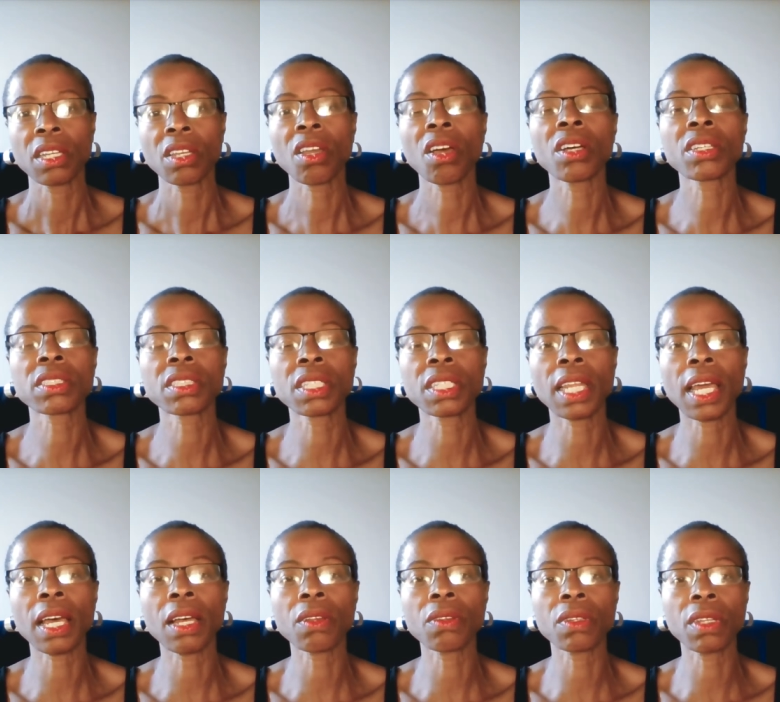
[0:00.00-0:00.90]
cost it
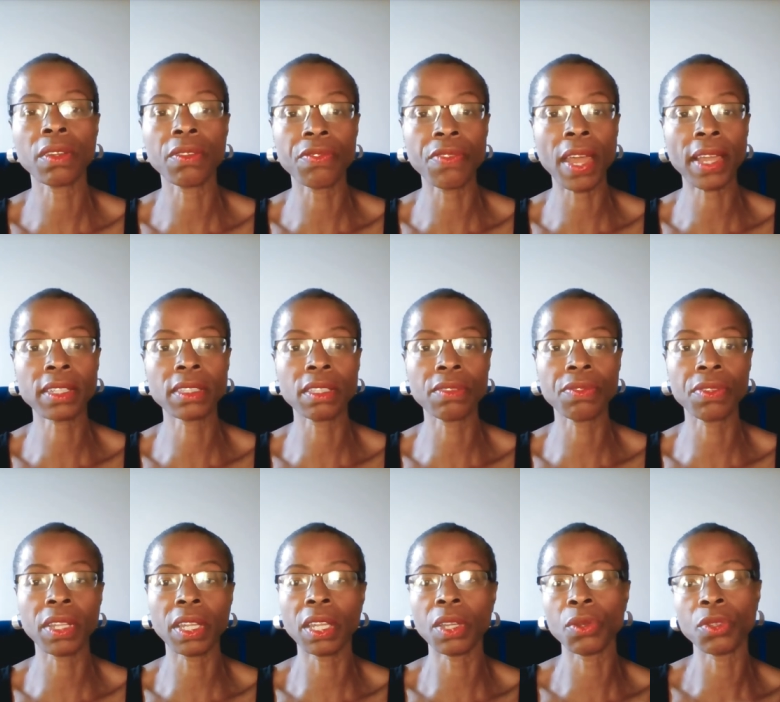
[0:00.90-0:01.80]
out
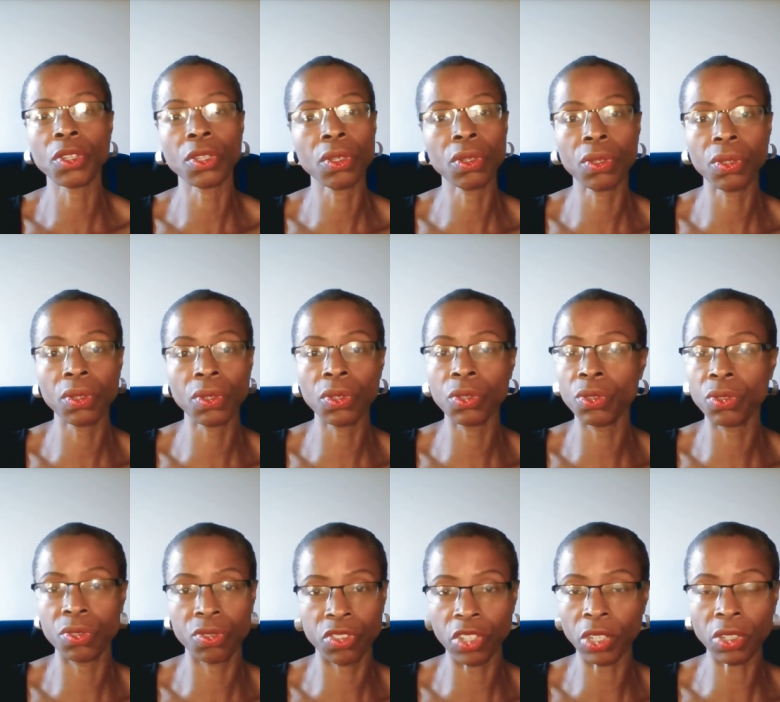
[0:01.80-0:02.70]
effectively, and
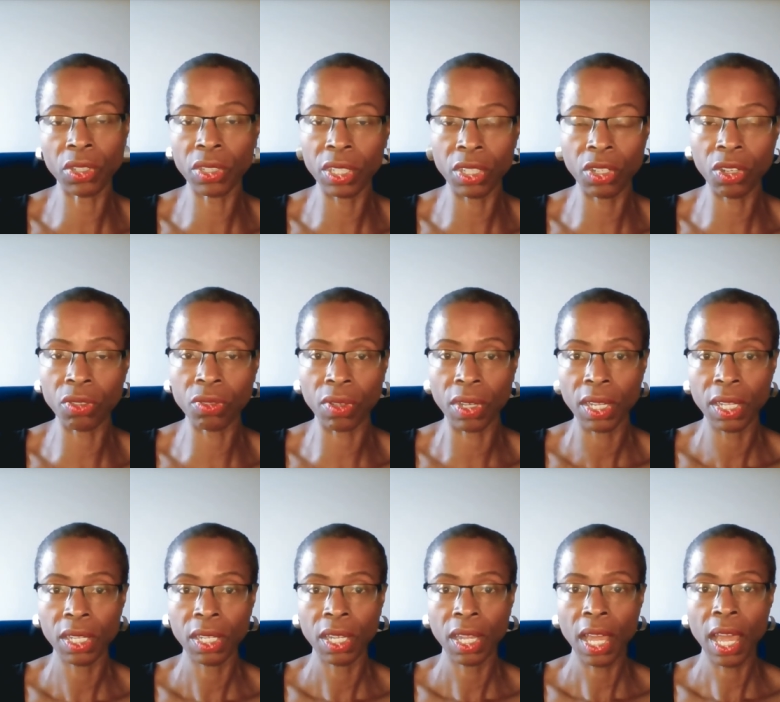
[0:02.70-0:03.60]
you generally don't
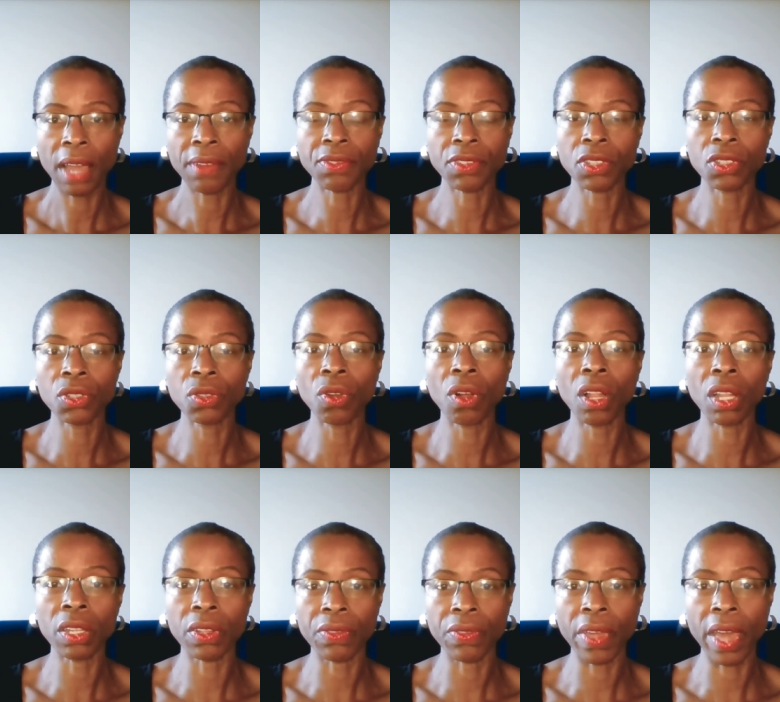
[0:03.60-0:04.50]
have to do
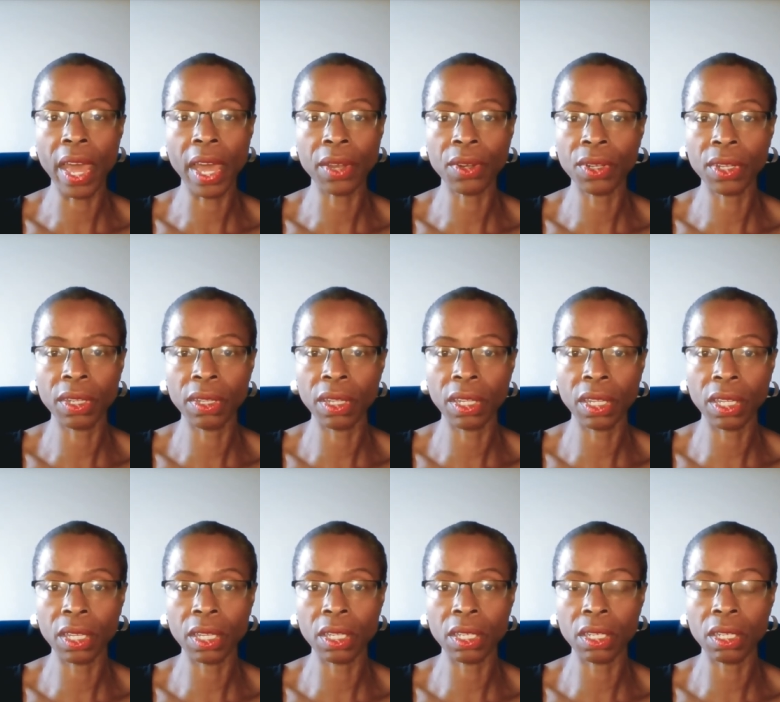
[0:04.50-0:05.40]
all of that
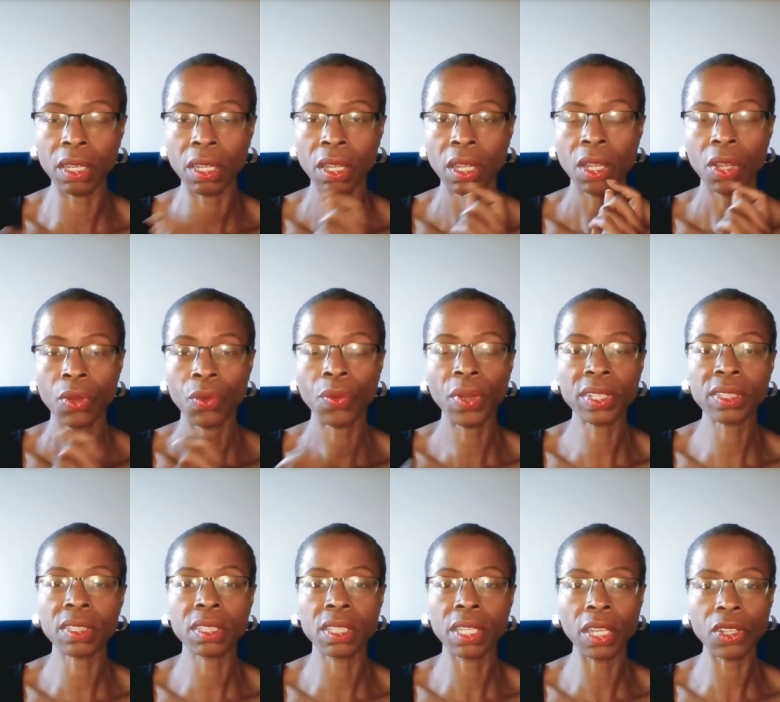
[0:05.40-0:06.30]
in
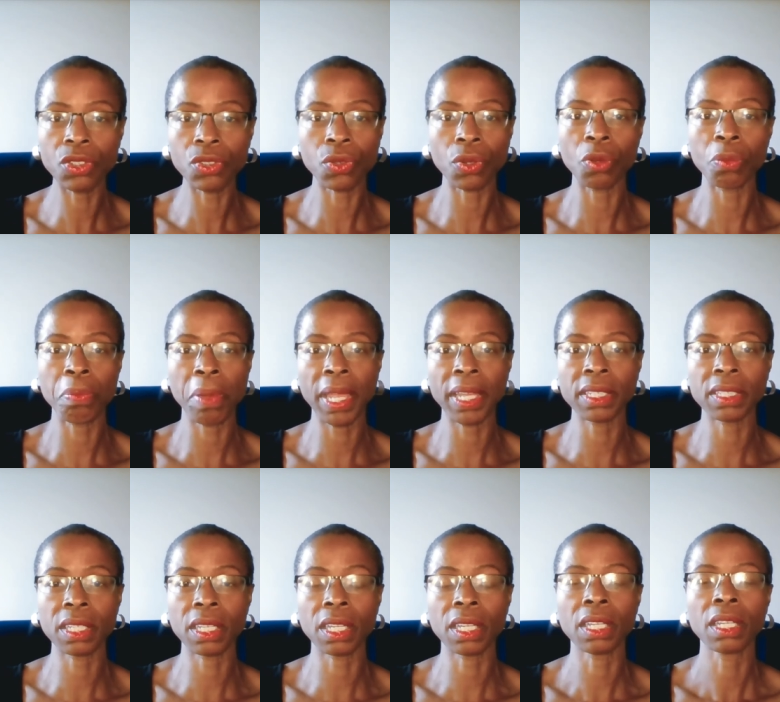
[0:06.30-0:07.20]
residential
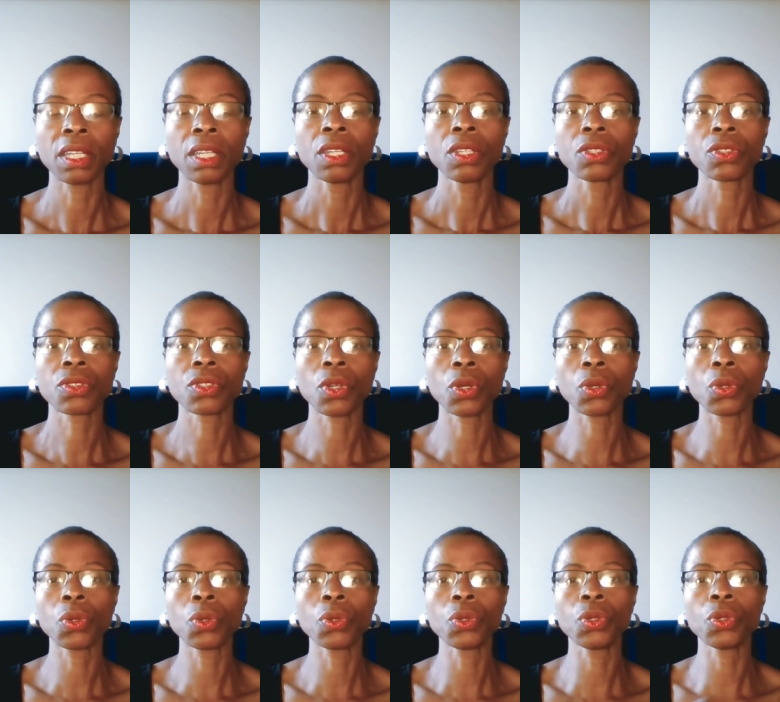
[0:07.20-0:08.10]
painting.
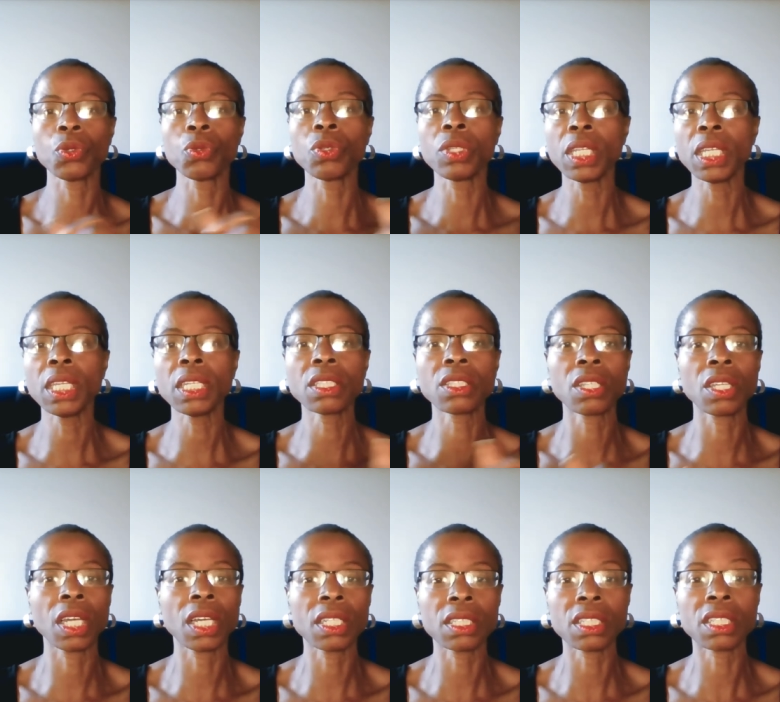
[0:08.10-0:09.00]
So you need
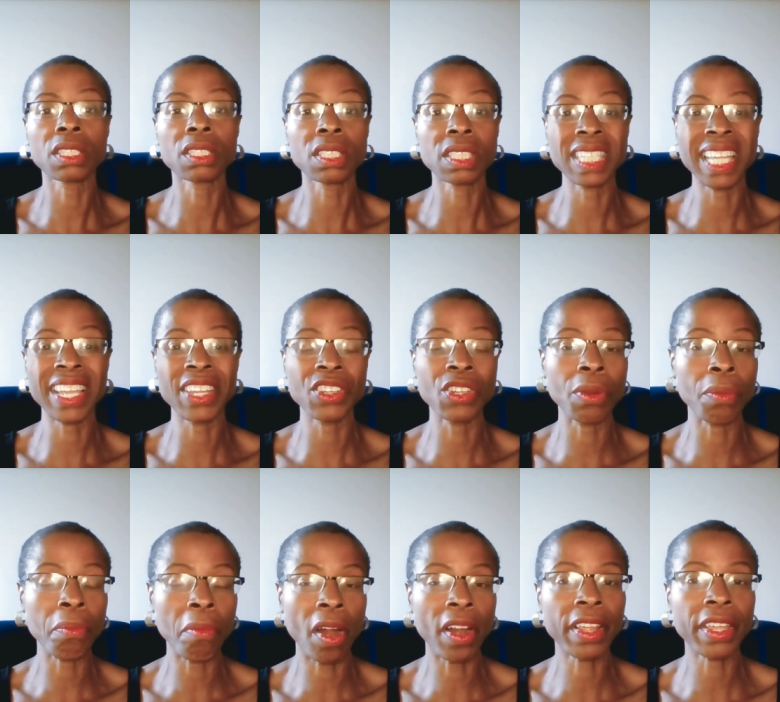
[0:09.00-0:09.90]
to understand
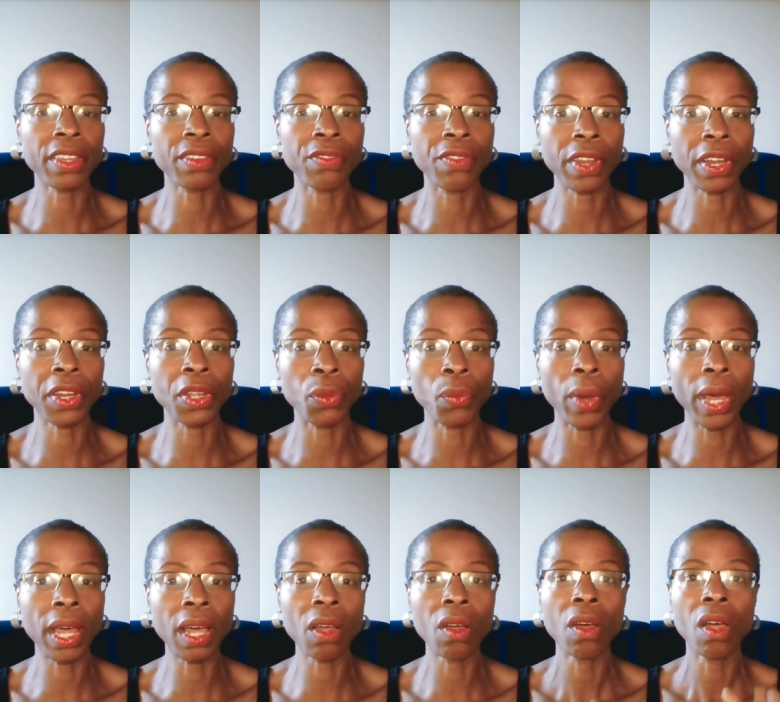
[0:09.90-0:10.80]
your market very
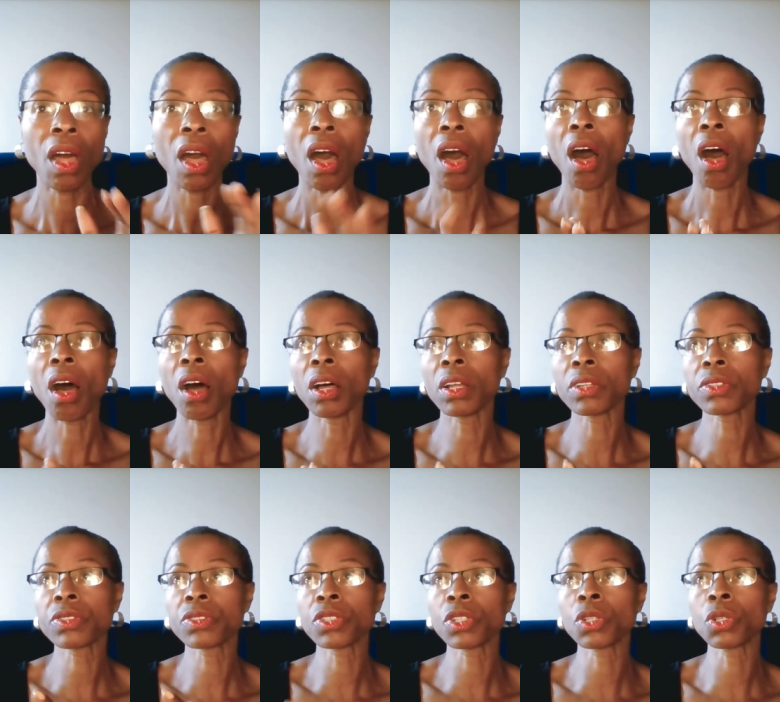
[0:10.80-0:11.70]
well.
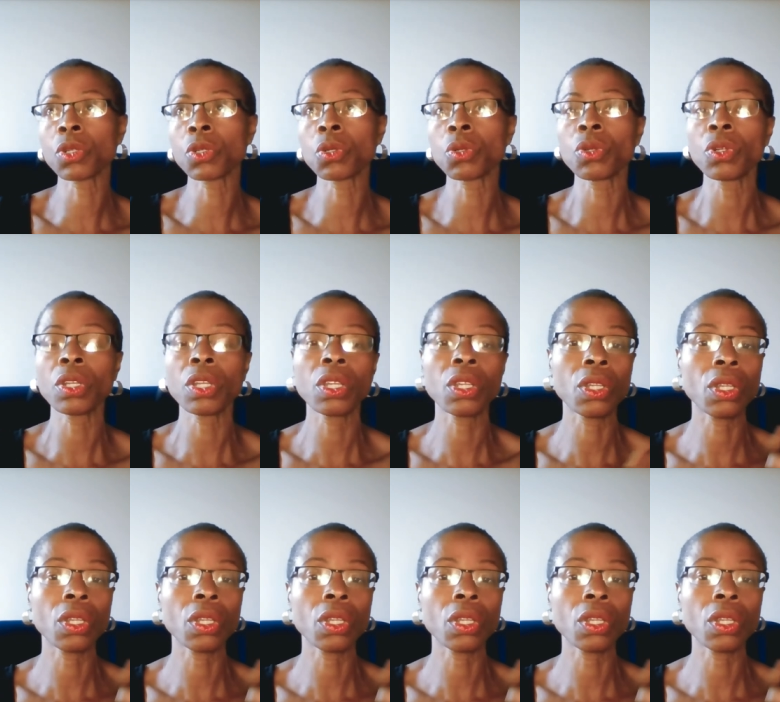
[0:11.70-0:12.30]
Also,